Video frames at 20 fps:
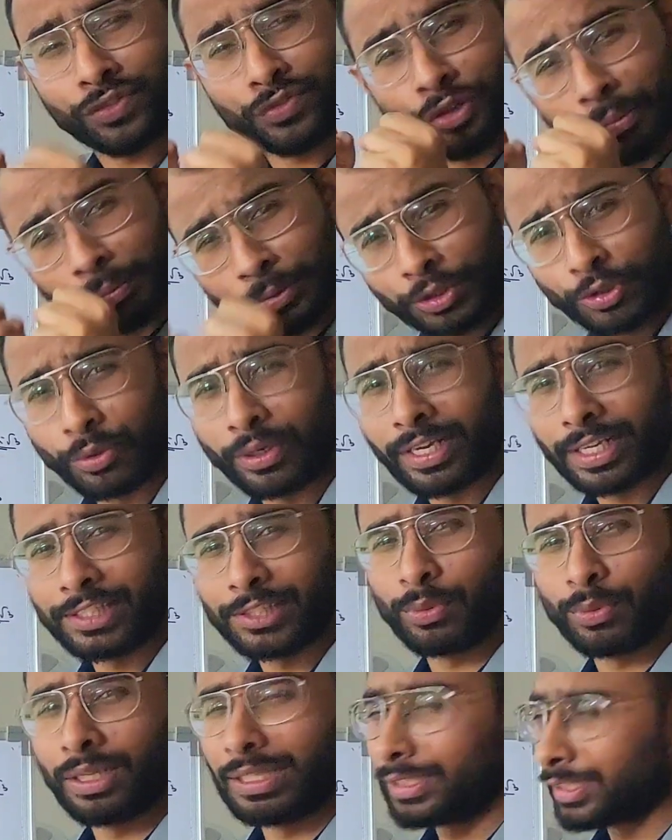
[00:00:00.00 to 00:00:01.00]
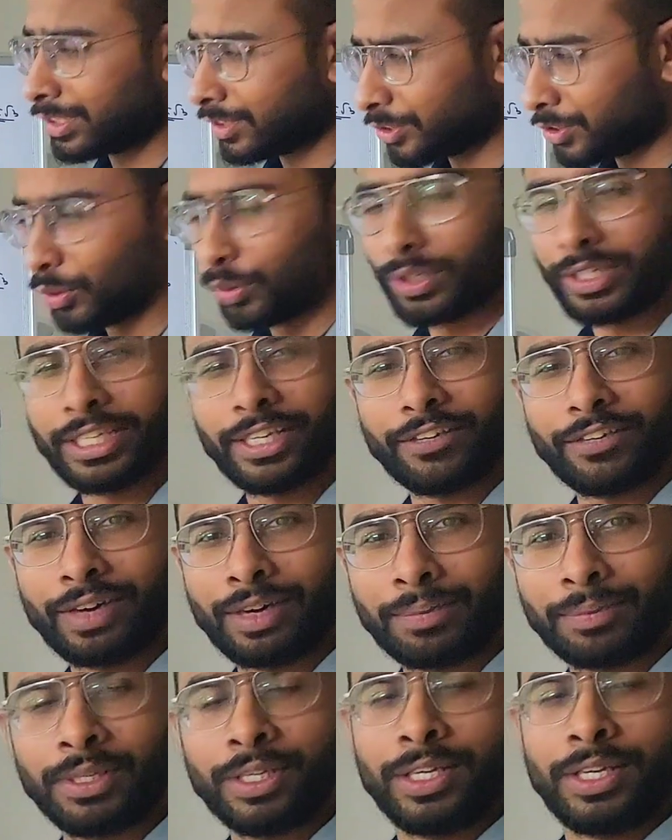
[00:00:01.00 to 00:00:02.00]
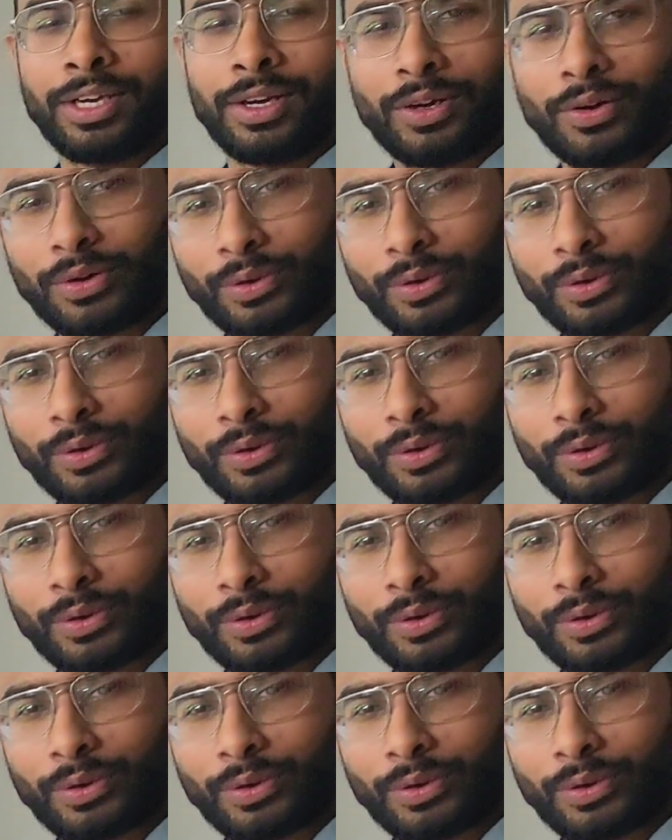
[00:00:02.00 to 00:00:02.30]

from today as well. Just don't give up.